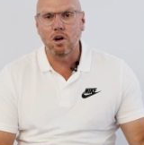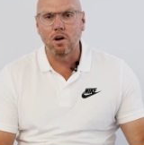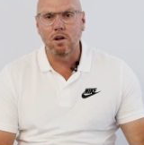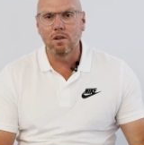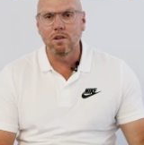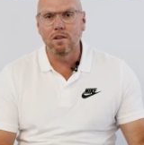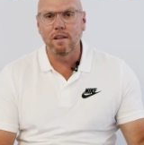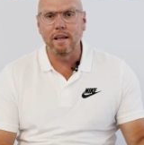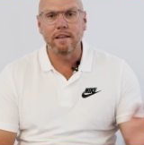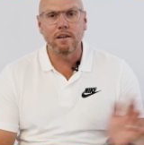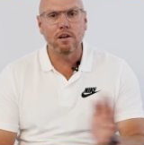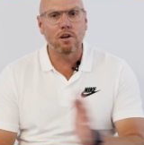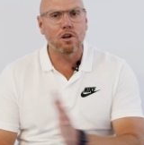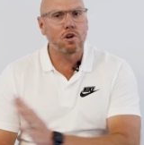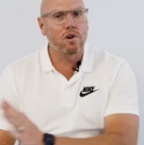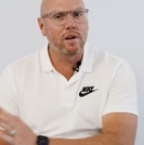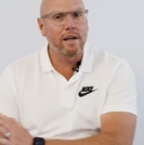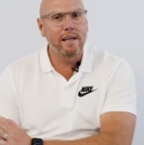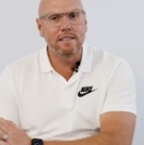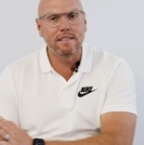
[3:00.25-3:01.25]
cold and
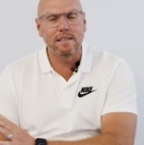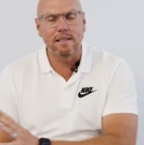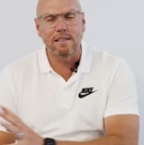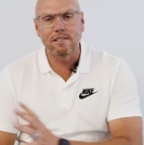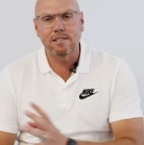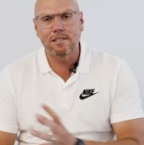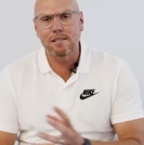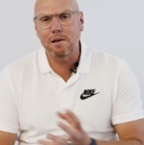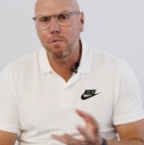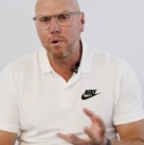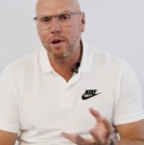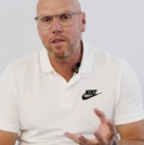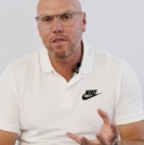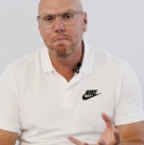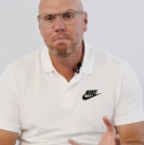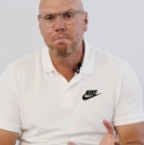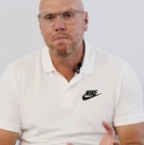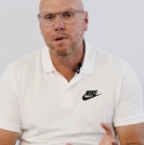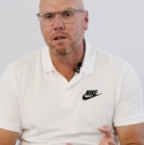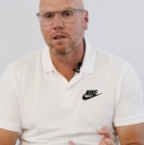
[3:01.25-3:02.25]
crazy, and somewhere in
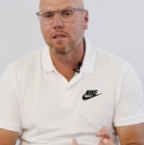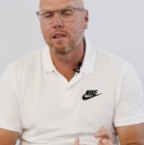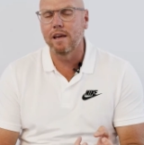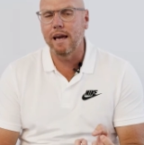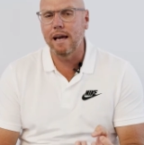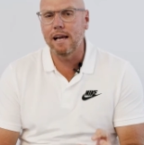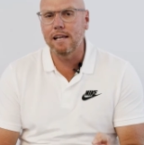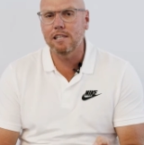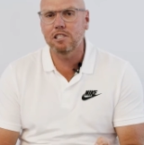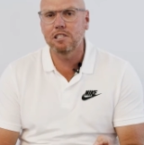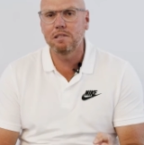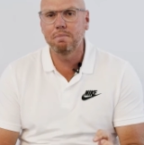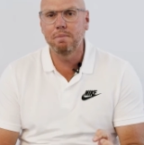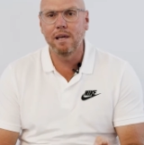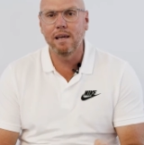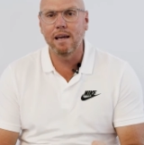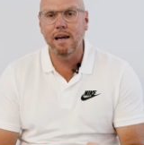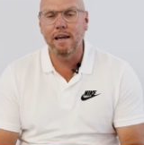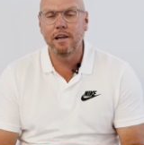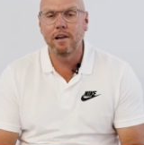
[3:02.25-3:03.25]
the middle, there has to
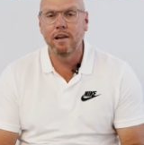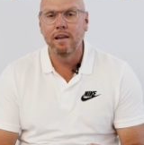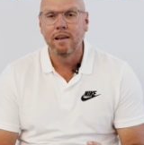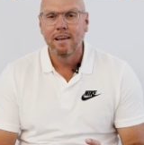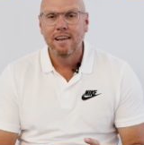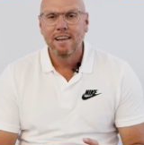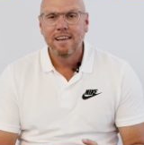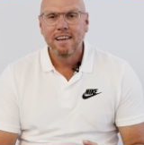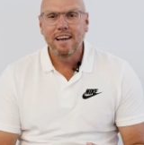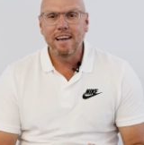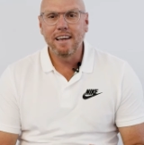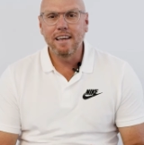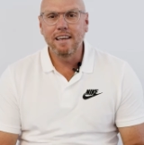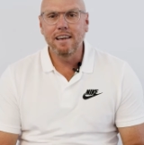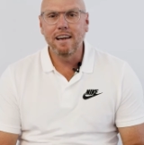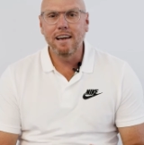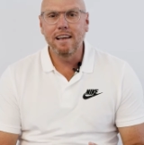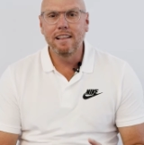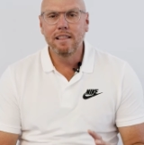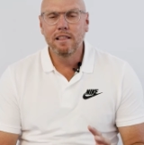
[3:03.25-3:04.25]
be a,
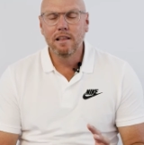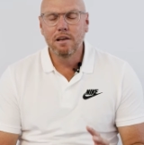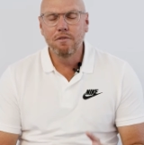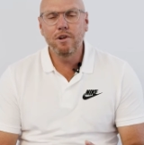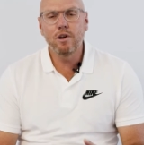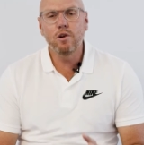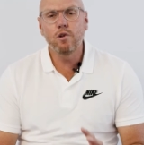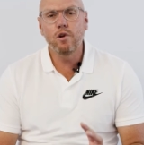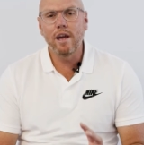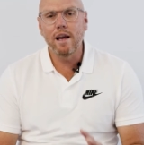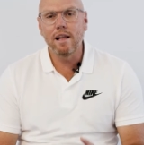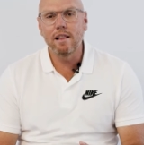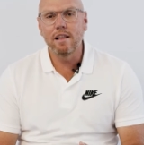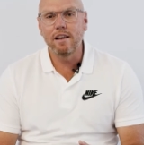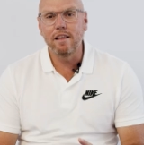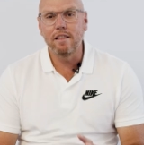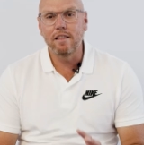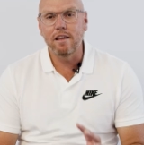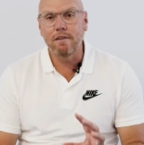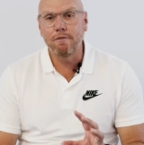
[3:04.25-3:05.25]
a, a living
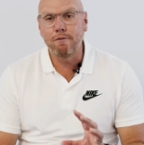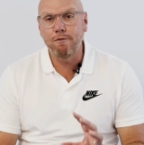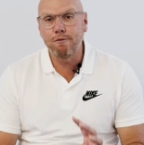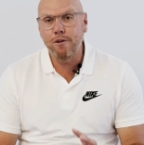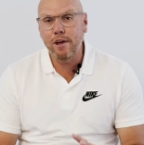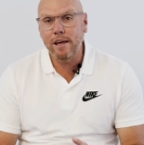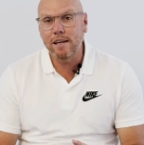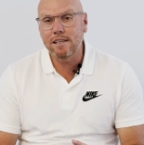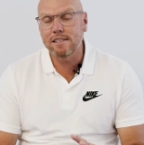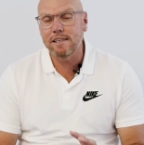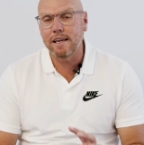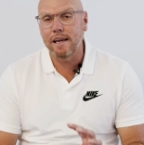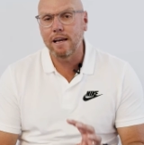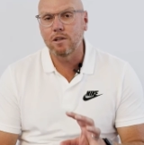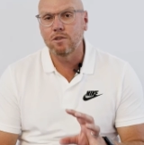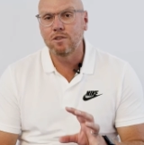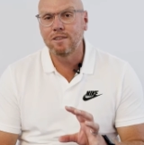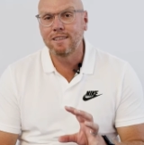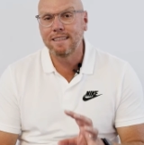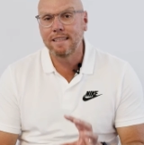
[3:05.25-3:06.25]
reality that affects
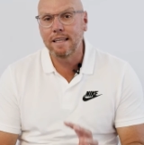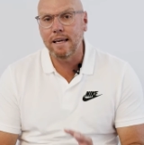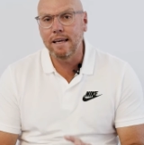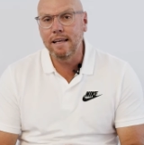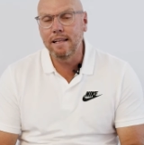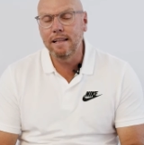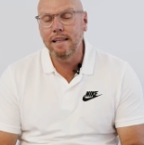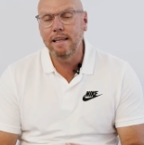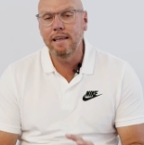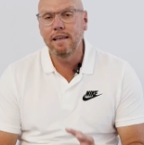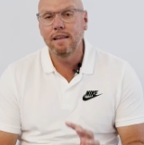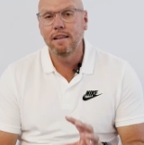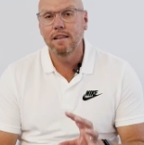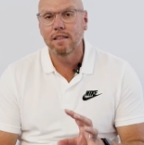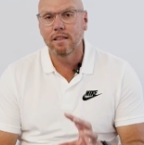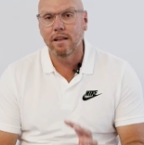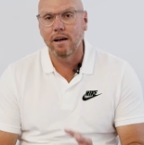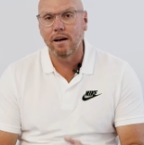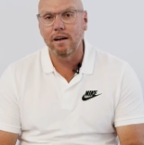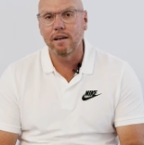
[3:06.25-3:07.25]
our daily
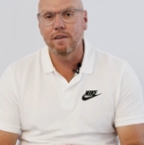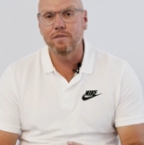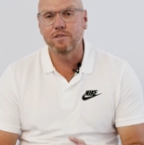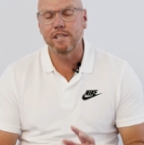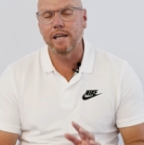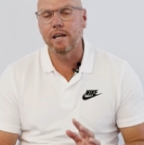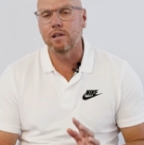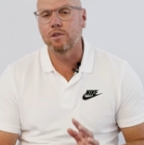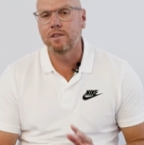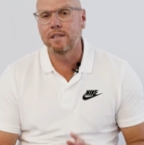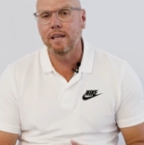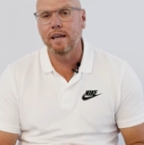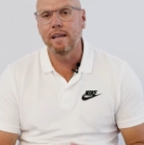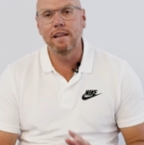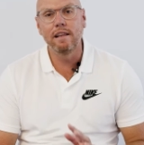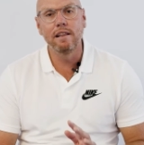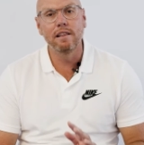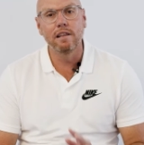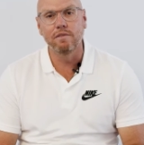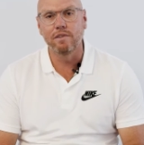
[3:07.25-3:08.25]
lives, our
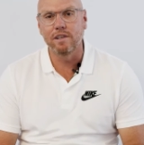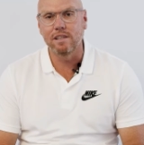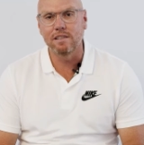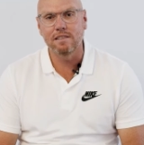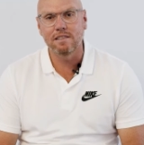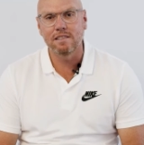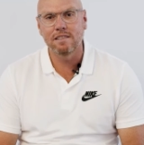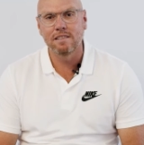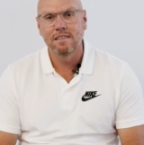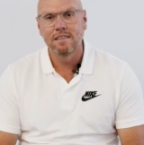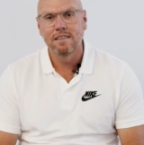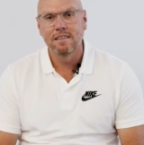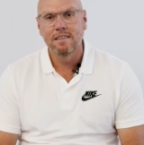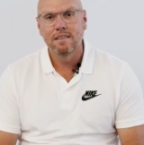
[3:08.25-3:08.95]
daily livings.